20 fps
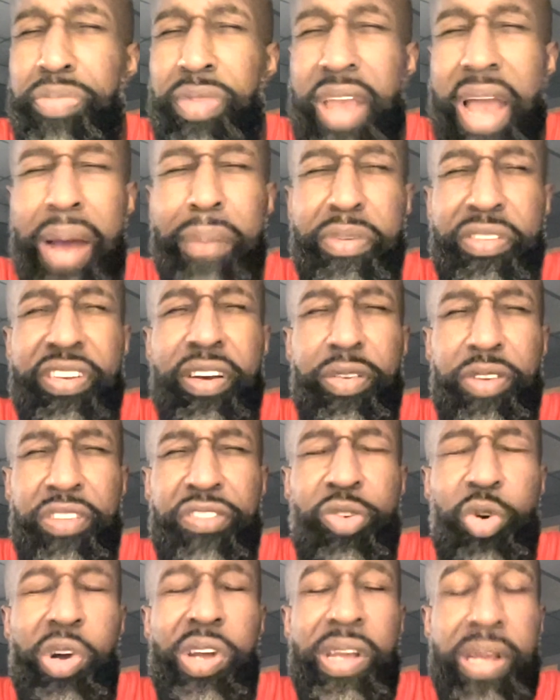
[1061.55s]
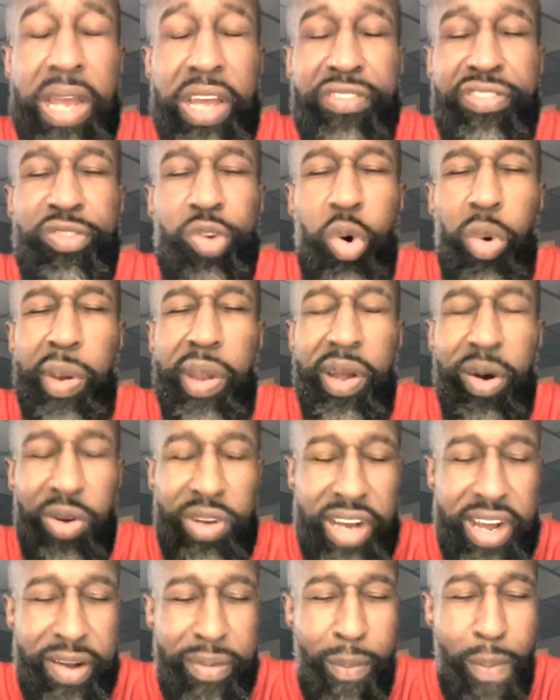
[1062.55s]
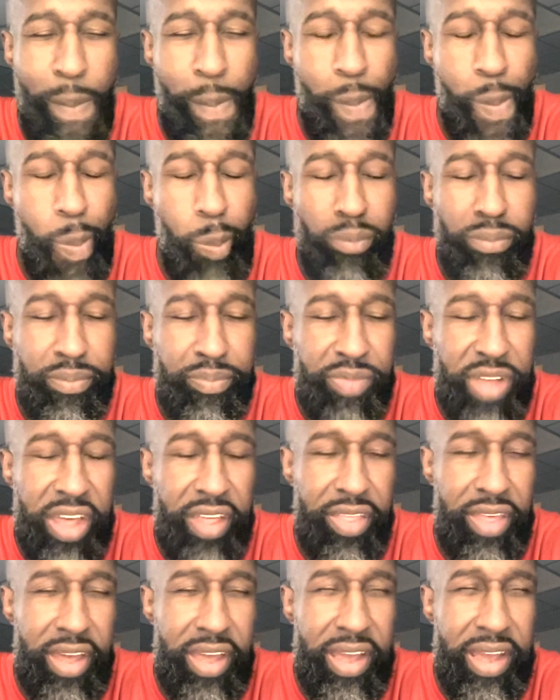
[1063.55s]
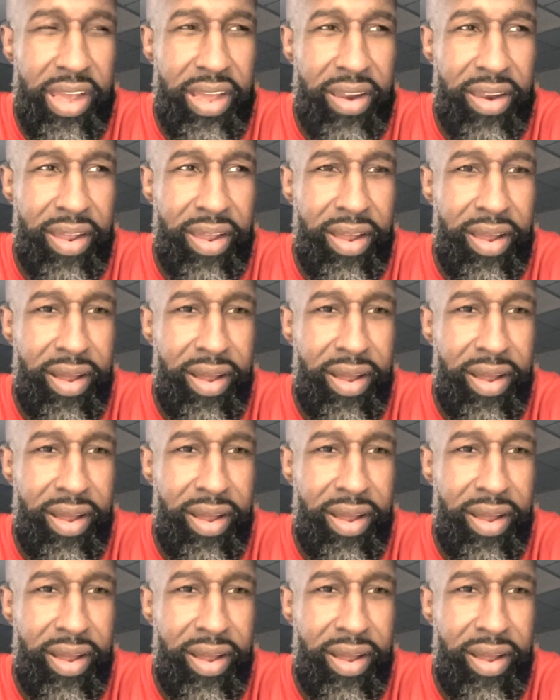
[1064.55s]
I'm going to tell this quick story, okay? And then